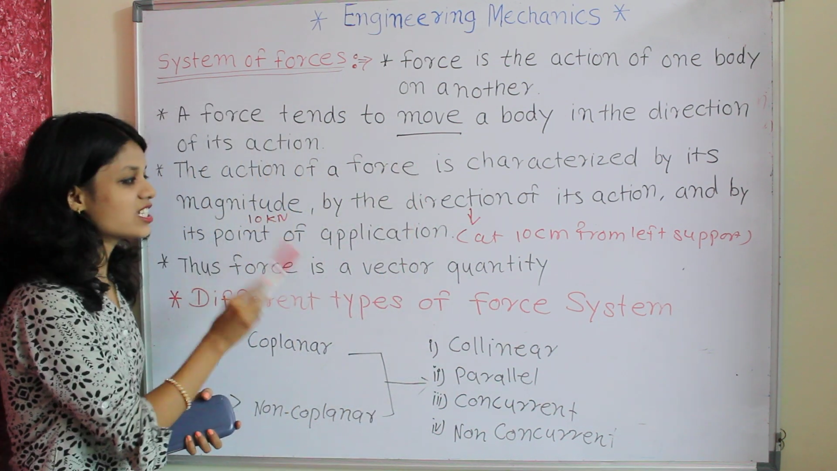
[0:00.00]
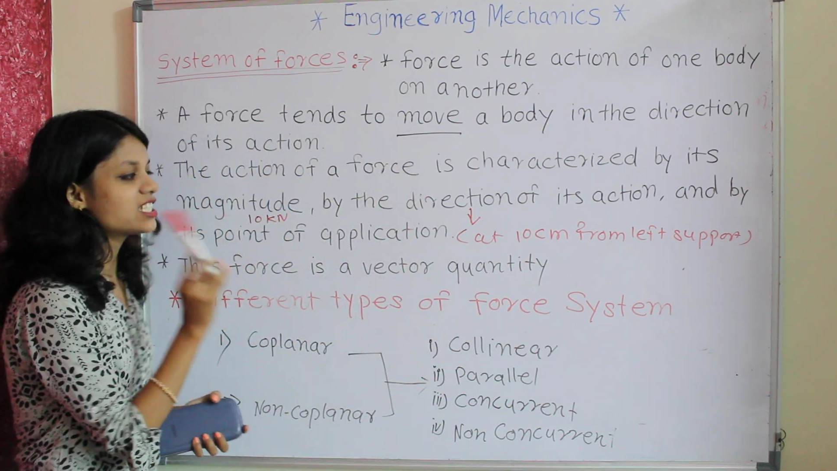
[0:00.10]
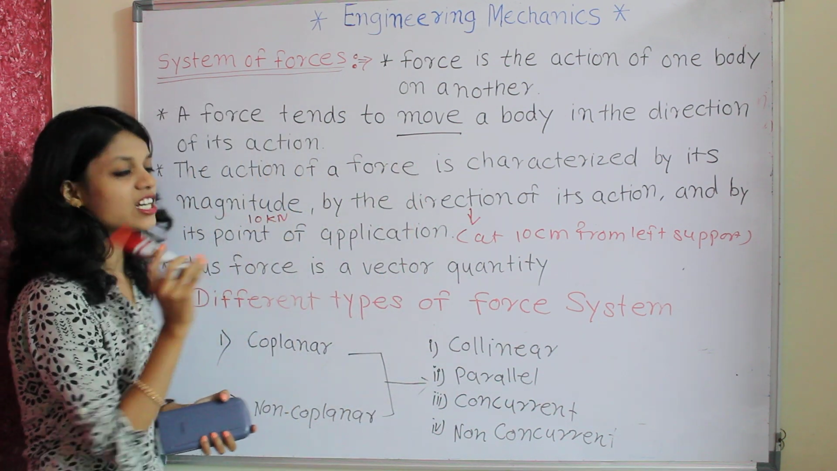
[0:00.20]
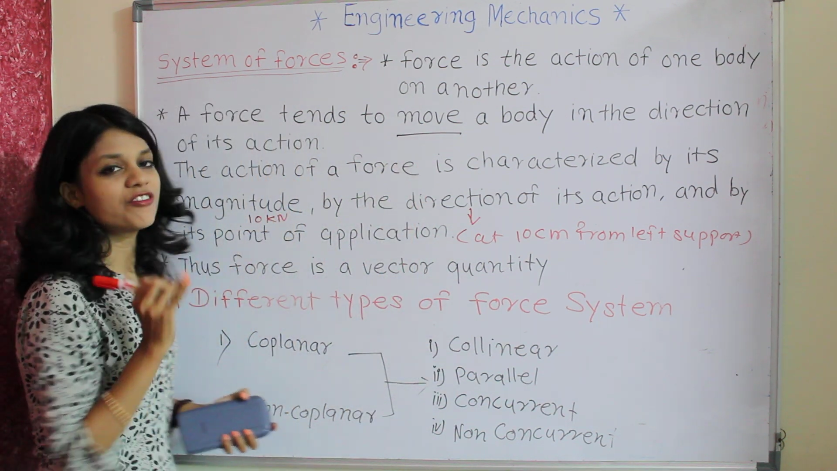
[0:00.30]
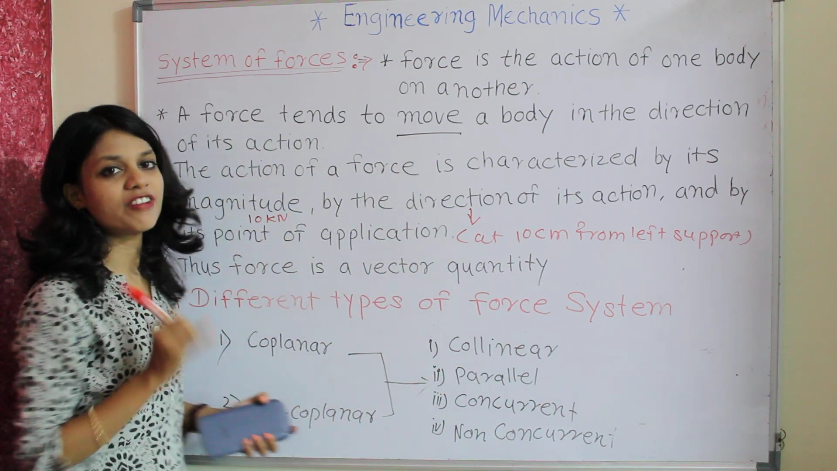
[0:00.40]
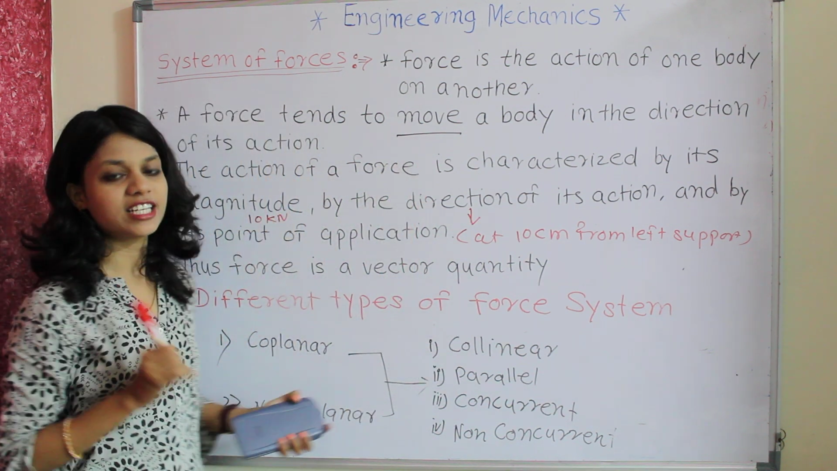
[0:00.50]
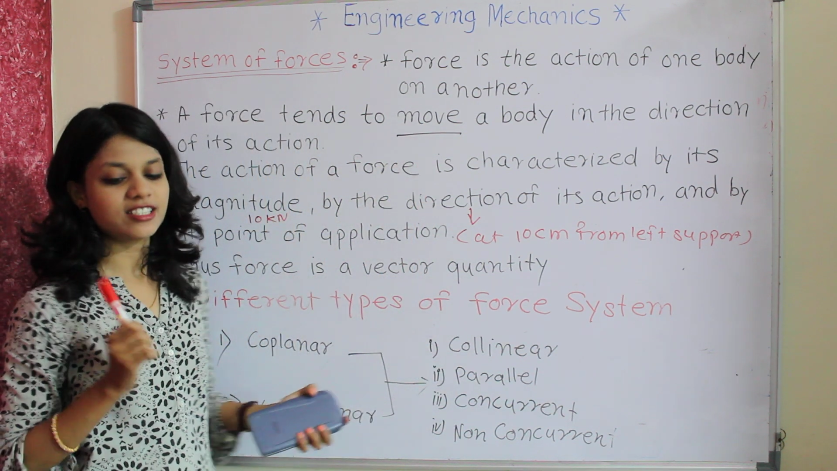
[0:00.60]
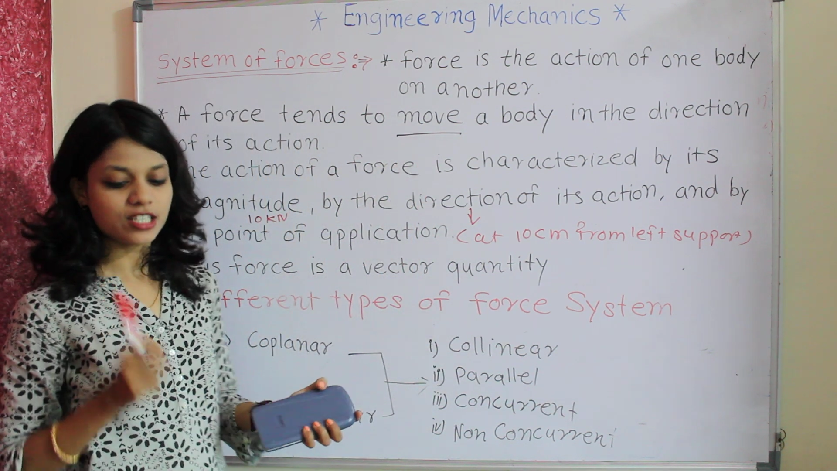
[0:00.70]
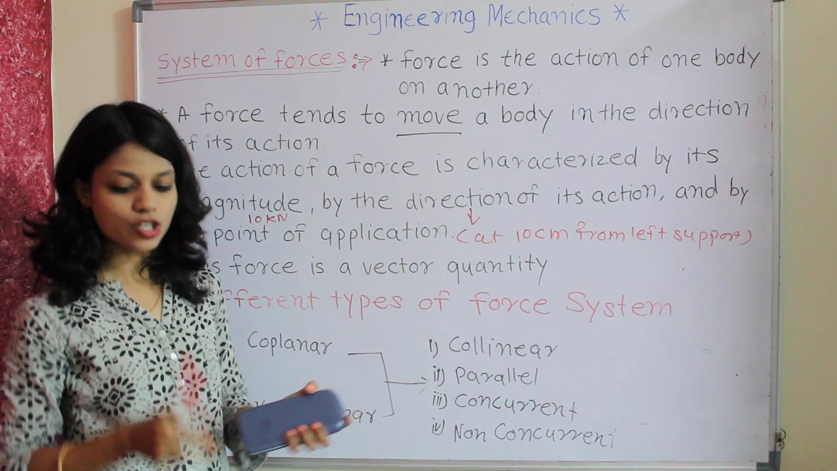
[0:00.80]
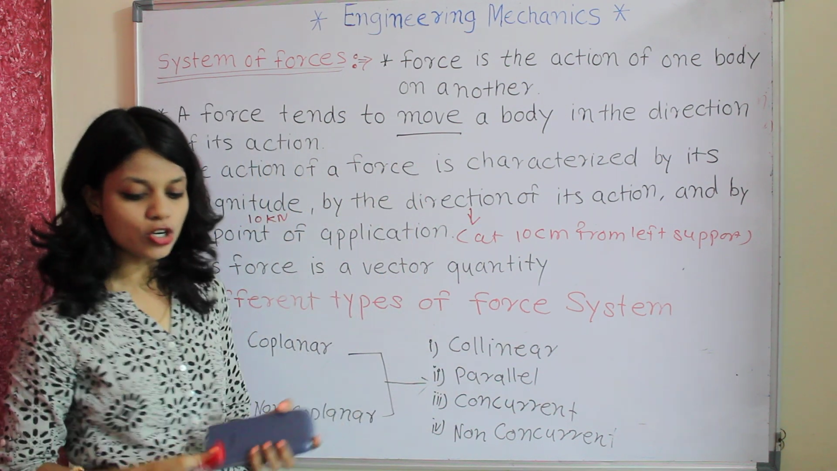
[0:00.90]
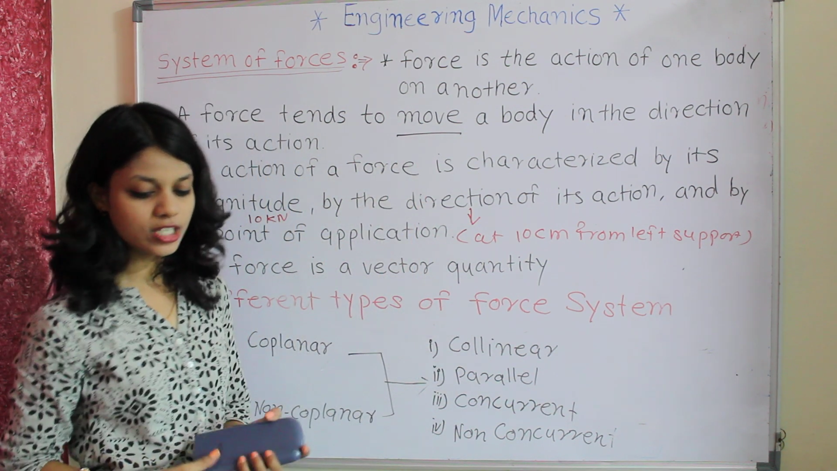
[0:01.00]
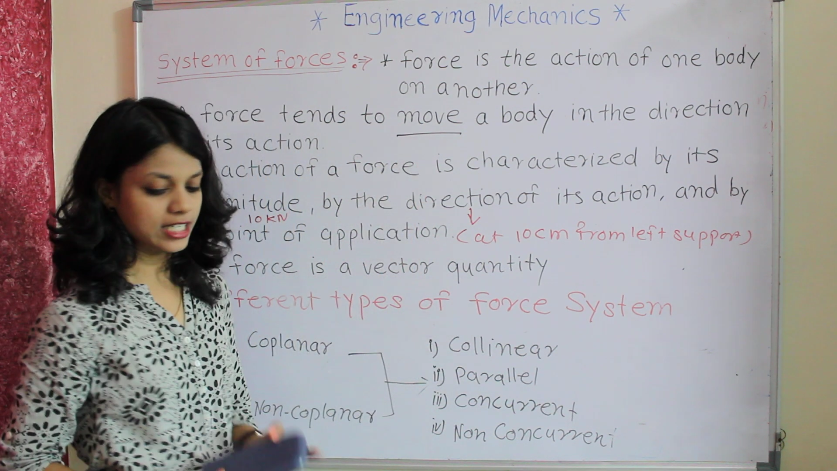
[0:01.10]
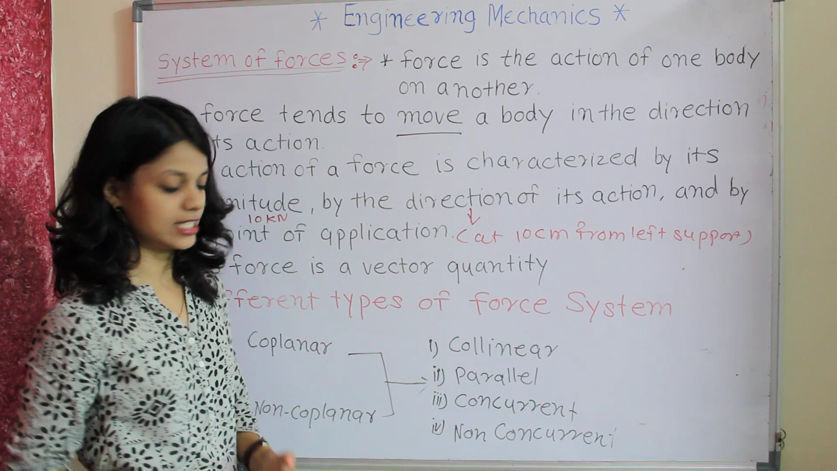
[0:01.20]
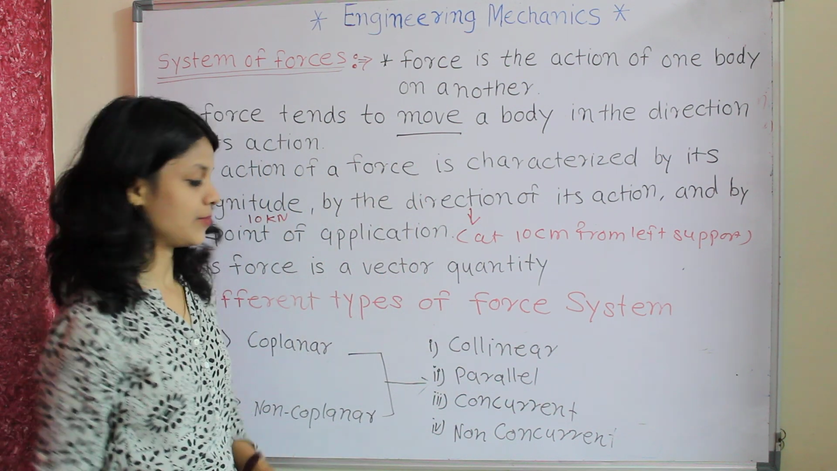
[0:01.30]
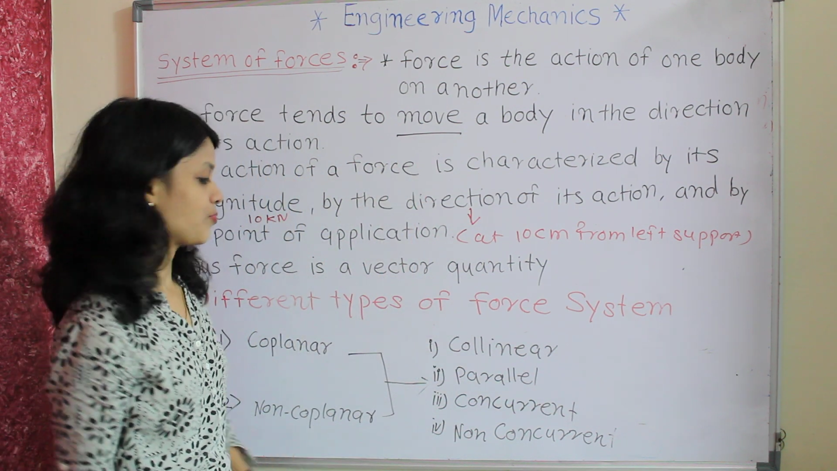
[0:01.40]
is a vector
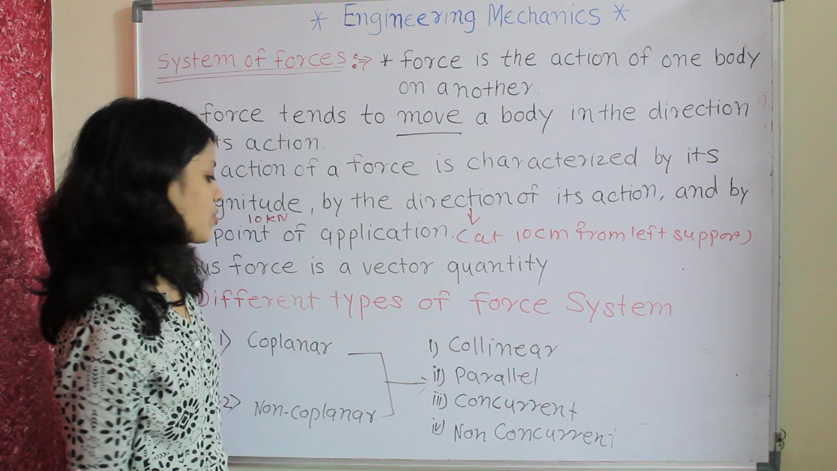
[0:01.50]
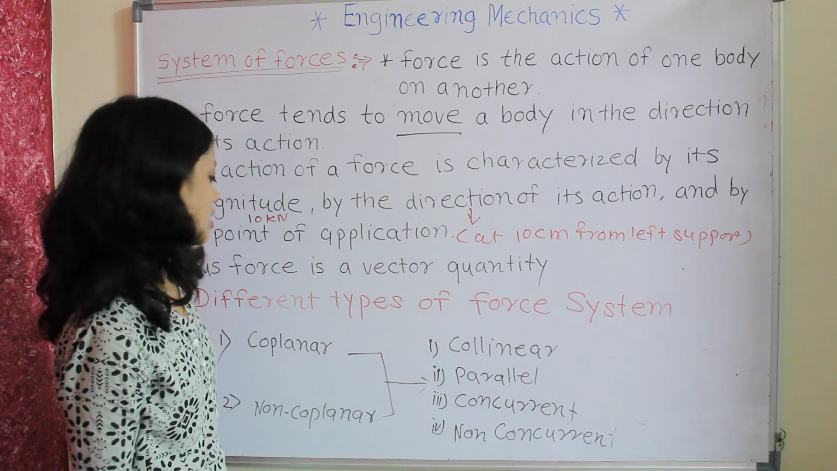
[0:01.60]
quantity.